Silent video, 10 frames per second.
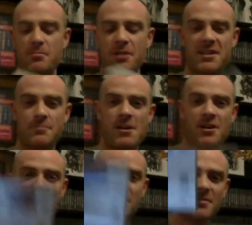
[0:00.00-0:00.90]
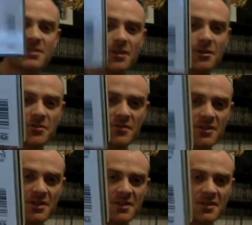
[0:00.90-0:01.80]
pleased to pick up some other titles for the
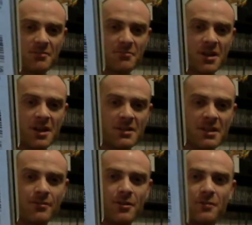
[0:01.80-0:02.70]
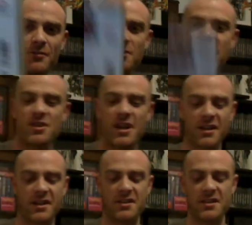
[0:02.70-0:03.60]
system. Definitely look forward to
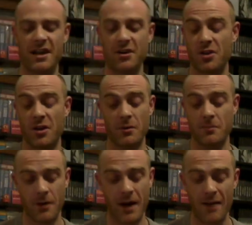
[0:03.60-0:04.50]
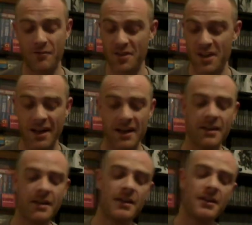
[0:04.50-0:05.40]
checking these out, although I haven't yet.
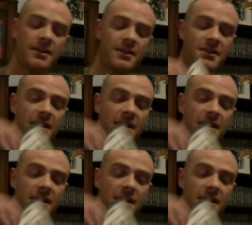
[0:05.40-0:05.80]
And